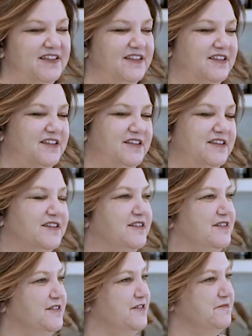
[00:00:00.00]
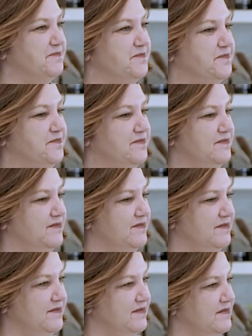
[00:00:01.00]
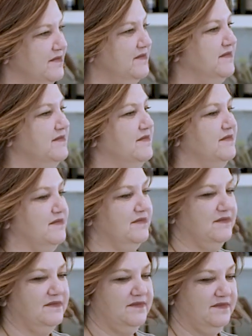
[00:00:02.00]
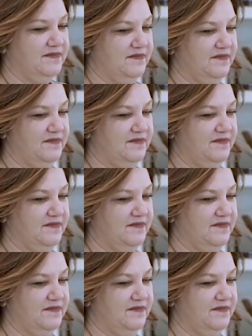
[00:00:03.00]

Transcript: (not speaking)